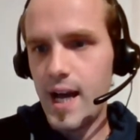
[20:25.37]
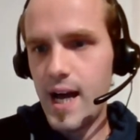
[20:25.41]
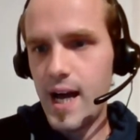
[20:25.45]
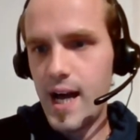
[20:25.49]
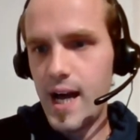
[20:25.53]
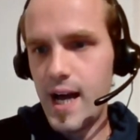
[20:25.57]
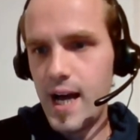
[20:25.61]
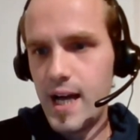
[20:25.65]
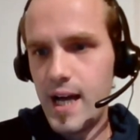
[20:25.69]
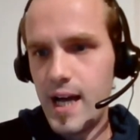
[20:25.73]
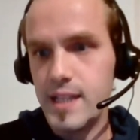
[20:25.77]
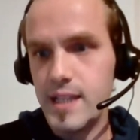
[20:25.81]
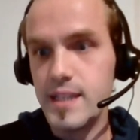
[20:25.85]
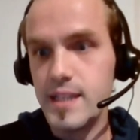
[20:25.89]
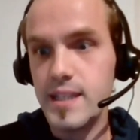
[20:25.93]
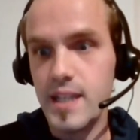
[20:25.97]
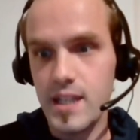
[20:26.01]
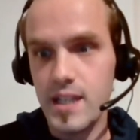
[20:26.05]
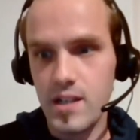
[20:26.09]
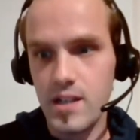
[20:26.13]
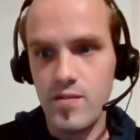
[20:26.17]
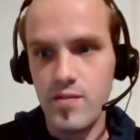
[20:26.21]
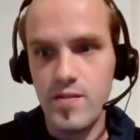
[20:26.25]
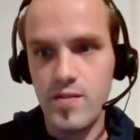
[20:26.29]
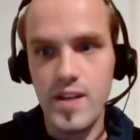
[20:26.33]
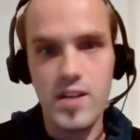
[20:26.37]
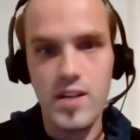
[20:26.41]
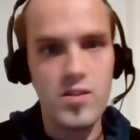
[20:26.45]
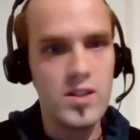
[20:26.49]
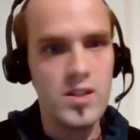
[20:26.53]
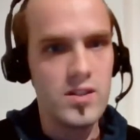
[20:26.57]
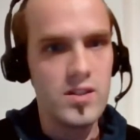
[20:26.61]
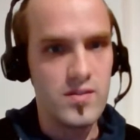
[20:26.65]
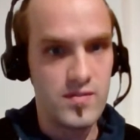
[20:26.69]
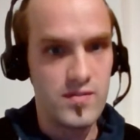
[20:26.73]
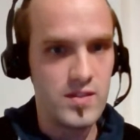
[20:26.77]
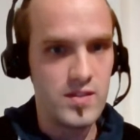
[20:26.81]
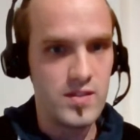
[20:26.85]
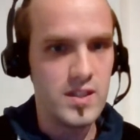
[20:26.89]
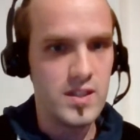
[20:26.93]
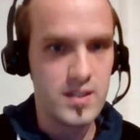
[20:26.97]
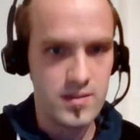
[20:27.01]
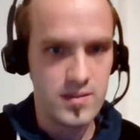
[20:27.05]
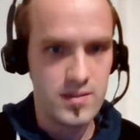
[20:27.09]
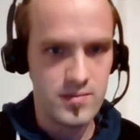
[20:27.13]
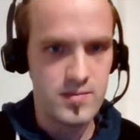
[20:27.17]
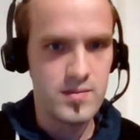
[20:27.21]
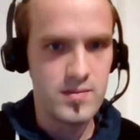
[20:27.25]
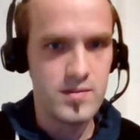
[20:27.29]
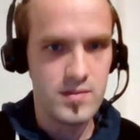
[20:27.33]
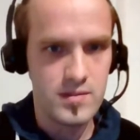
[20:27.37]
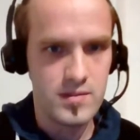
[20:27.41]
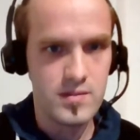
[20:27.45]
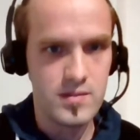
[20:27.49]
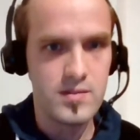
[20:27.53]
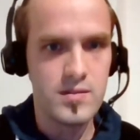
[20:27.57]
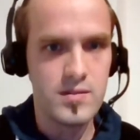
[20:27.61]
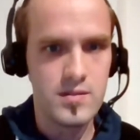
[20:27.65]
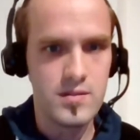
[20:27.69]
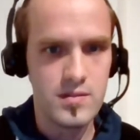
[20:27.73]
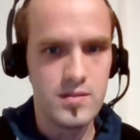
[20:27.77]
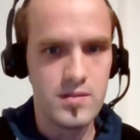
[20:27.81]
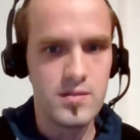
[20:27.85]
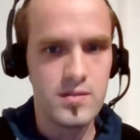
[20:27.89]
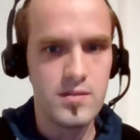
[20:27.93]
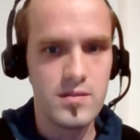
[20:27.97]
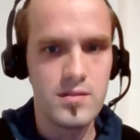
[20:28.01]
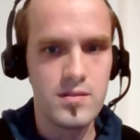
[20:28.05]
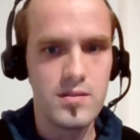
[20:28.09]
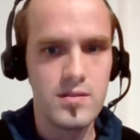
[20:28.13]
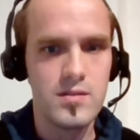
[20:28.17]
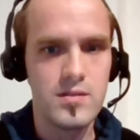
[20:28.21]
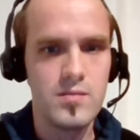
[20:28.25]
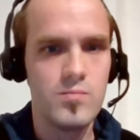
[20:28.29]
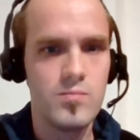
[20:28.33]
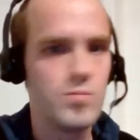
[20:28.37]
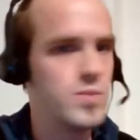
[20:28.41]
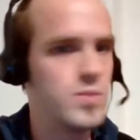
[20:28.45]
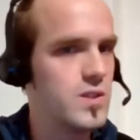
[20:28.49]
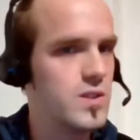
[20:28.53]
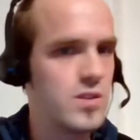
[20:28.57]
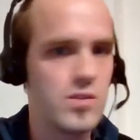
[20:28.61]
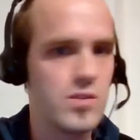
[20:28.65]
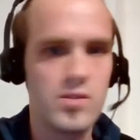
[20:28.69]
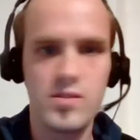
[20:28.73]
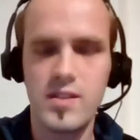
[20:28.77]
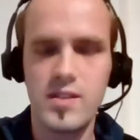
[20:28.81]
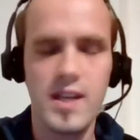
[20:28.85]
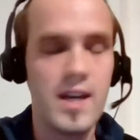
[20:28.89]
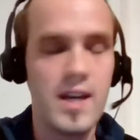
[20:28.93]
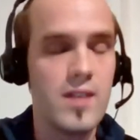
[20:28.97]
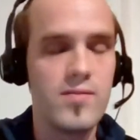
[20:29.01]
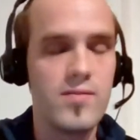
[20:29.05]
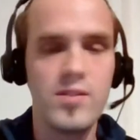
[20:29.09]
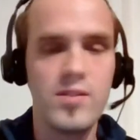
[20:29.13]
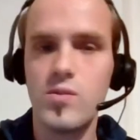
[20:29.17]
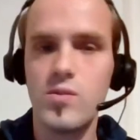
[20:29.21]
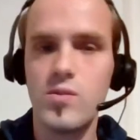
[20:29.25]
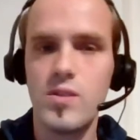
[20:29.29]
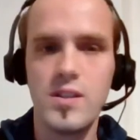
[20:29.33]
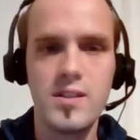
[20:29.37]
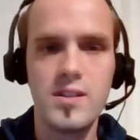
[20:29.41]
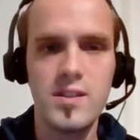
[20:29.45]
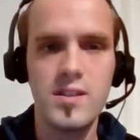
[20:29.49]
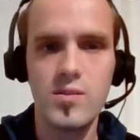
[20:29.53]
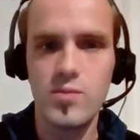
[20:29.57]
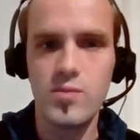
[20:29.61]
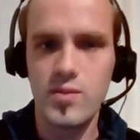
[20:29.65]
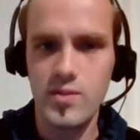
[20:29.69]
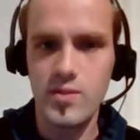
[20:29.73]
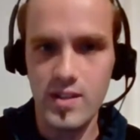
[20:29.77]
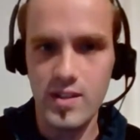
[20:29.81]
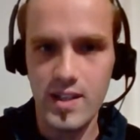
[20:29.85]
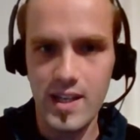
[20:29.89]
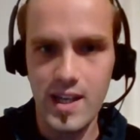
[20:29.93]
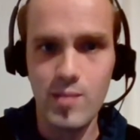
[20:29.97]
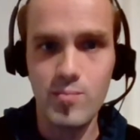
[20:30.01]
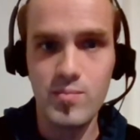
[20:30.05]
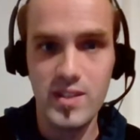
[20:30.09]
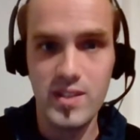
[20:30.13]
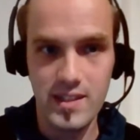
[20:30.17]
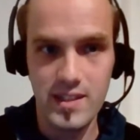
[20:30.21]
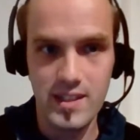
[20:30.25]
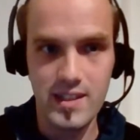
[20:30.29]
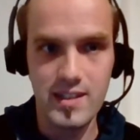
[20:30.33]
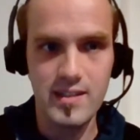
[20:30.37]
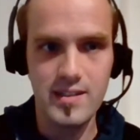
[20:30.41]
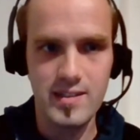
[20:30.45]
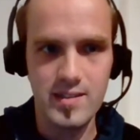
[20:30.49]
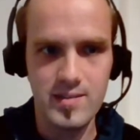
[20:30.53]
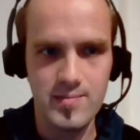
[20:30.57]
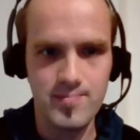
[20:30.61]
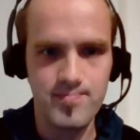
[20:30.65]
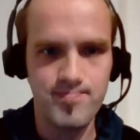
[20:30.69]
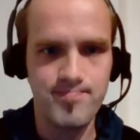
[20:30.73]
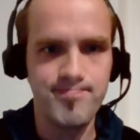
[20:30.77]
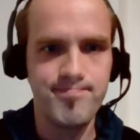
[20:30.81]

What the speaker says: And they are very afraid because they have no idea what's going to happen next.